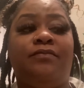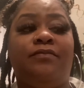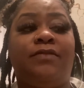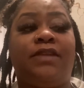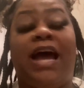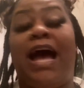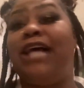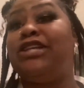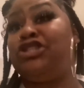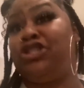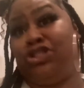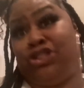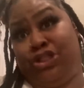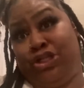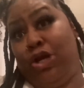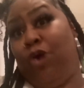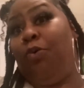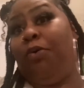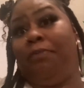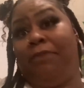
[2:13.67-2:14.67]
I
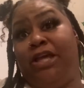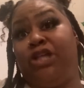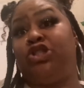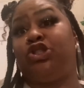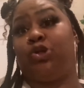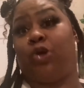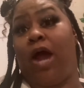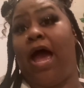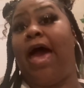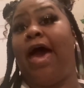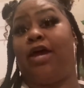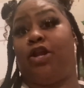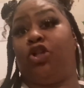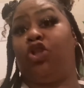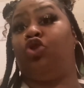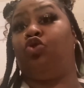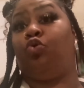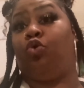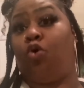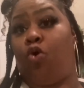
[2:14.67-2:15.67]
still would make sure I had a
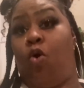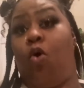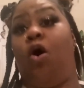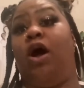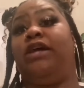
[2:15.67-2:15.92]
little coin